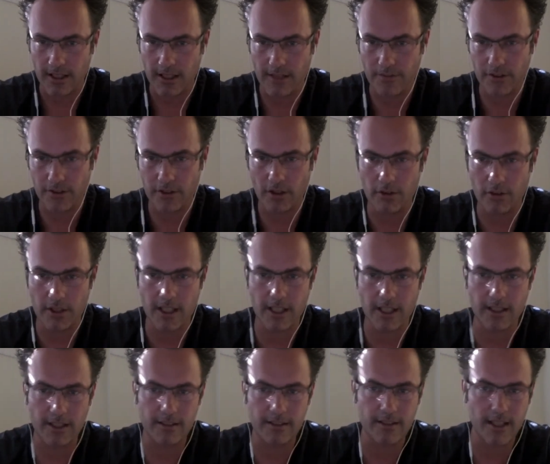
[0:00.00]
If you don't
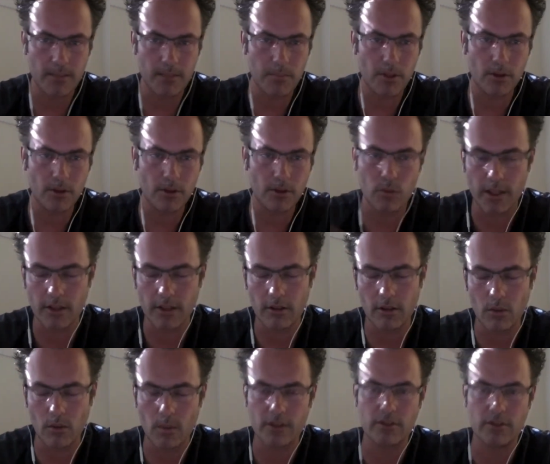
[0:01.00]
get it, hit me on
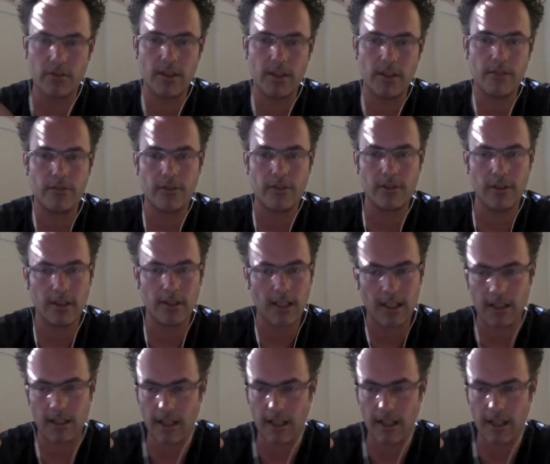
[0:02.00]
Twitter or whatsoever.